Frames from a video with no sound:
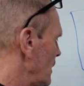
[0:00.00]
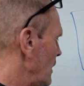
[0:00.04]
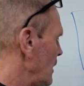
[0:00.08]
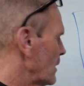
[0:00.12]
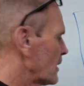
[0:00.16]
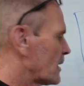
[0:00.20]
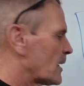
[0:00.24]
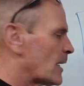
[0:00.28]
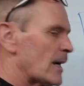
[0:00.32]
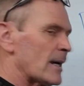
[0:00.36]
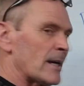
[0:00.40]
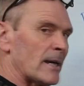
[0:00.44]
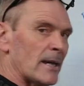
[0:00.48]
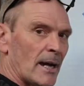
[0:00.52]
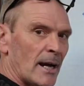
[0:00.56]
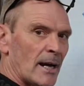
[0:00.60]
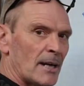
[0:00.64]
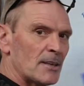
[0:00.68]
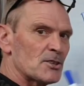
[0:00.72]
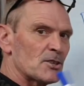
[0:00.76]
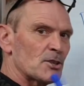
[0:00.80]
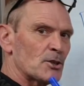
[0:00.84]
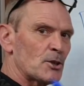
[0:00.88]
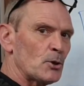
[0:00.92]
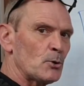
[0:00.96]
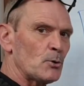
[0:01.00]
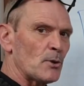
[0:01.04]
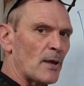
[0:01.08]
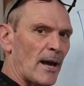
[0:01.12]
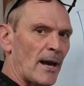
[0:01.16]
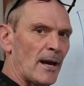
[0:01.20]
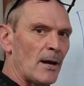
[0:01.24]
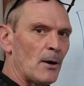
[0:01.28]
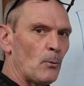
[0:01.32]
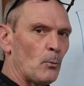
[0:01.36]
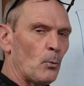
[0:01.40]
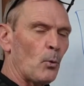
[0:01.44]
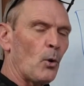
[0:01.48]
Okay, and to do
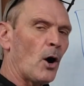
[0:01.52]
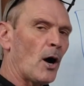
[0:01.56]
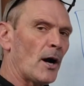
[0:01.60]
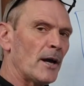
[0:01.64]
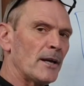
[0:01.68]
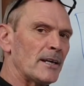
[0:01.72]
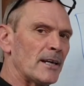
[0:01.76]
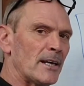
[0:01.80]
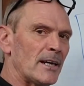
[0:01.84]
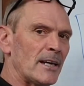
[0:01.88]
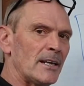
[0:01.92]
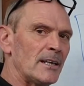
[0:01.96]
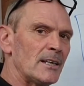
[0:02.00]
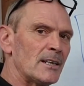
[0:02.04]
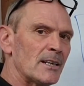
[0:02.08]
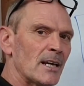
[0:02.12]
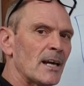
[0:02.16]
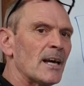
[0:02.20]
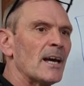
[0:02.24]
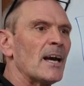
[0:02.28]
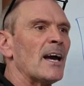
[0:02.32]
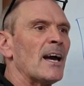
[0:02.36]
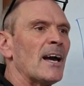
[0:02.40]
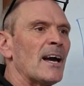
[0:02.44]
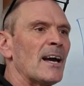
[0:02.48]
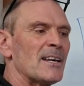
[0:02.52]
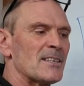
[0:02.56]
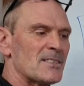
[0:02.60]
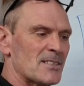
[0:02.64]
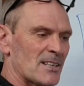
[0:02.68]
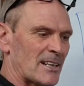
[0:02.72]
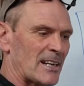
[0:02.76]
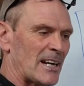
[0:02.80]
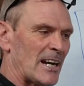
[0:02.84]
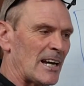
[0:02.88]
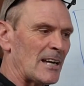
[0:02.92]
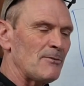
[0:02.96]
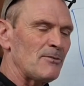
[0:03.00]
that, what I need is
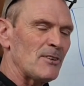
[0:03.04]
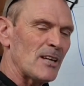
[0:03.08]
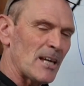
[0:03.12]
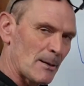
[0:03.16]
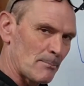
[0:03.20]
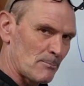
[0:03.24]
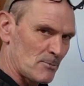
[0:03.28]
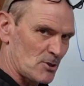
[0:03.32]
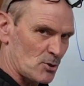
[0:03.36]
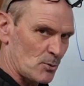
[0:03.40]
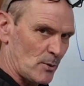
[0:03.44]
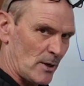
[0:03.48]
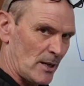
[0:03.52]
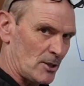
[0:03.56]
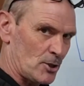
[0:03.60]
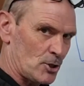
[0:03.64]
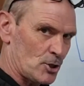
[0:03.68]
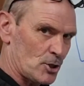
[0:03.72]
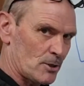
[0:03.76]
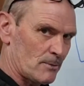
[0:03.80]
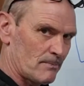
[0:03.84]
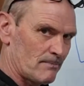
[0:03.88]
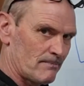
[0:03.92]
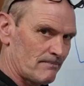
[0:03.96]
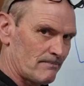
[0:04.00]
a K V M switch.